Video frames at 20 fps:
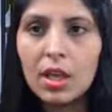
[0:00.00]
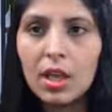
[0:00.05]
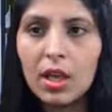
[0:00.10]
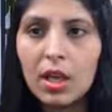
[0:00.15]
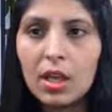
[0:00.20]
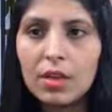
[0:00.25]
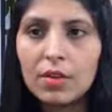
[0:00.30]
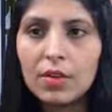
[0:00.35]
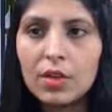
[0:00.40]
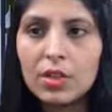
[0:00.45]

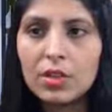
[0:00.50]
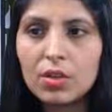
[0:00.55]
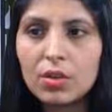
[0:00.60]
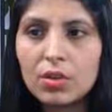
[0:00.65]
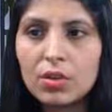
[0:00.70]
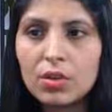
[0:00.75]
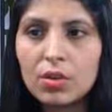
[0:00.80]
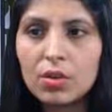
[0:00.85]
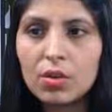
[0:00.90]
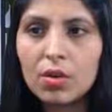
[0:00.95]
and when
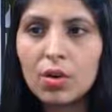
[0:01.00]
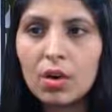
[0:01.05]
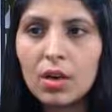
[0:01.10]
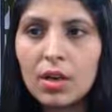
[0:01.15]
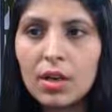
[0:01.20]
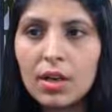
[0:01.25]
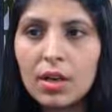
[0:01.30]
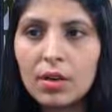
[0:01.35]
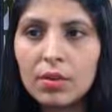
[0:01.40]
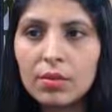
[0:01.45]
you'll
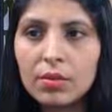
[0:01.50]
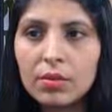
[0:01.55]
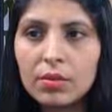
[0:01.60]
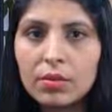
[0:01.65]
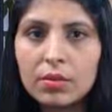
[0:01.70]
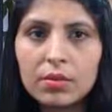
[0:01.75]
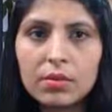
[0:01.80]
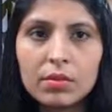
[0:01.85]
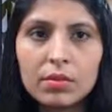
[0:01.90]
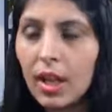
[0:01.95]
scroll
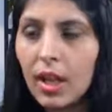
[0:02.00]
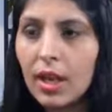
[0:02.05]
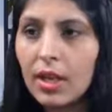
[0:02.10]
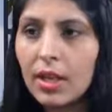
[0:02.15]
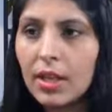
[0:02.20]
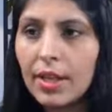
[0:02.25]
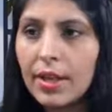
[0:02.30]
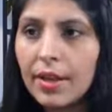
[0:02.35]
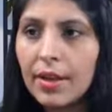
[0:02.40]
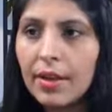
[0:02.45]
down,
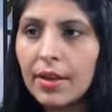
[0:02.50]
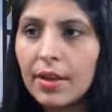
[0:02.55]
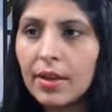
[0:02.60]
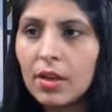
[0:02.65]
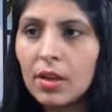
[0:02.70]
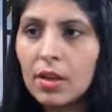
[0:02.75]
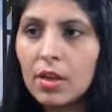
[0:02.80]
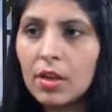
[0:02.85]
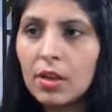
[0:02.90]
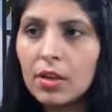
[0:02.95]
and
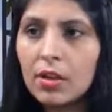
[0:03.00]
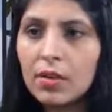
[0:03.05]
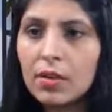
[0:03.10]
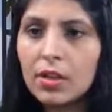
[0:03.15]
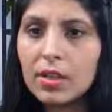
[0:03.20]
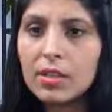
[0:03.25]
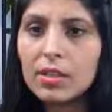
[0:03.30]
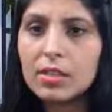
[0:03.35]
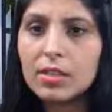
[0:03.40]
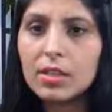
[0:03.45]
here you
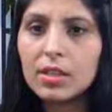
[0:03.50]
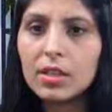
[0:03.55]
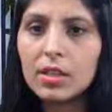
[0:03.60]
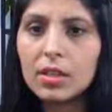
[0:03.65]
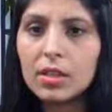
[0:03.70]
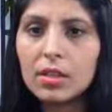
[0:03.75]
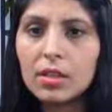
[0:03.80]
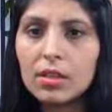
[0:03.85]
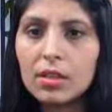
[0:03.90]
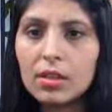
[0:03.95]
can
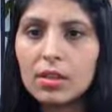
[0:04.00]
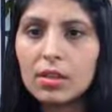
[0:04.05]
see